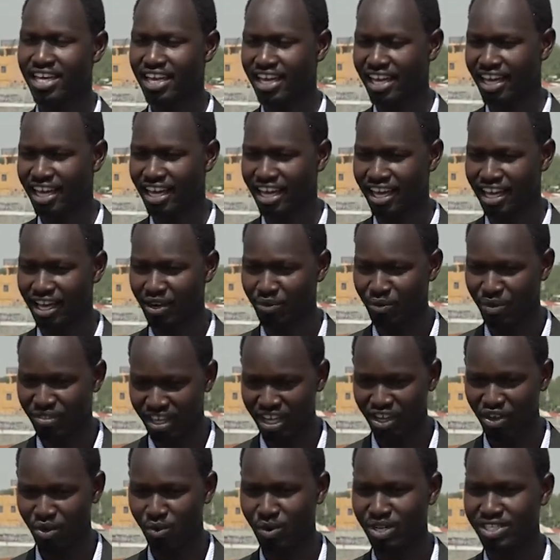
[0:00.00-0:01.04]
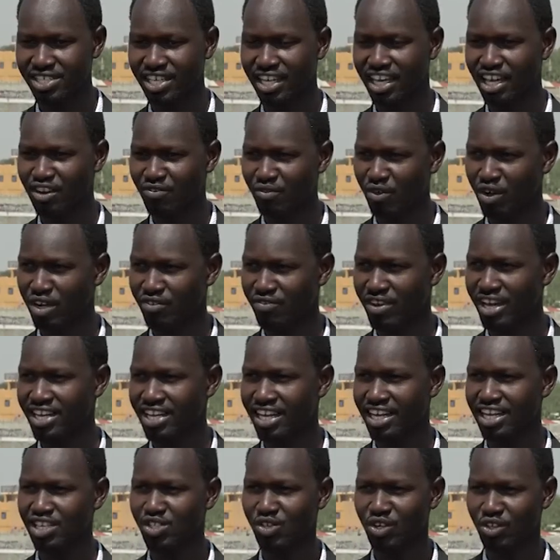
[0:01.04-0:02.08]
and we thank you once again for
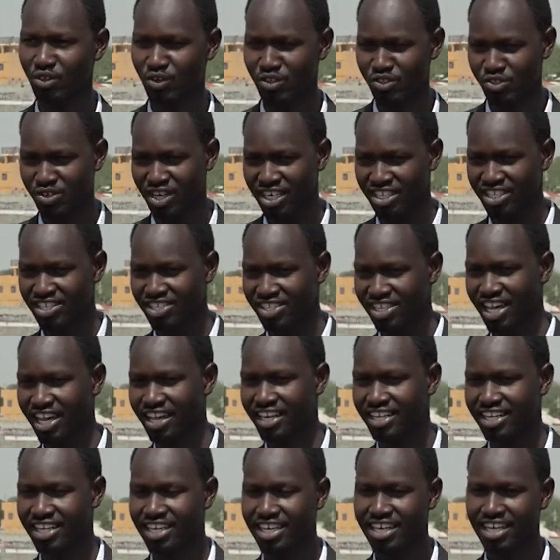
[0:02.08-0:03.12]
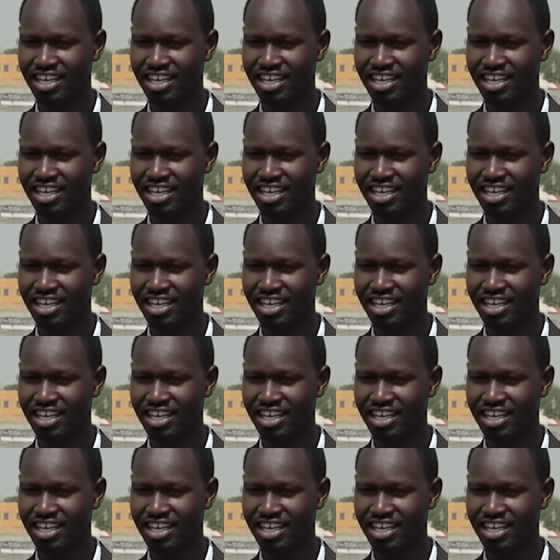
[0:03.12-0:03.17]
inviting us on construction site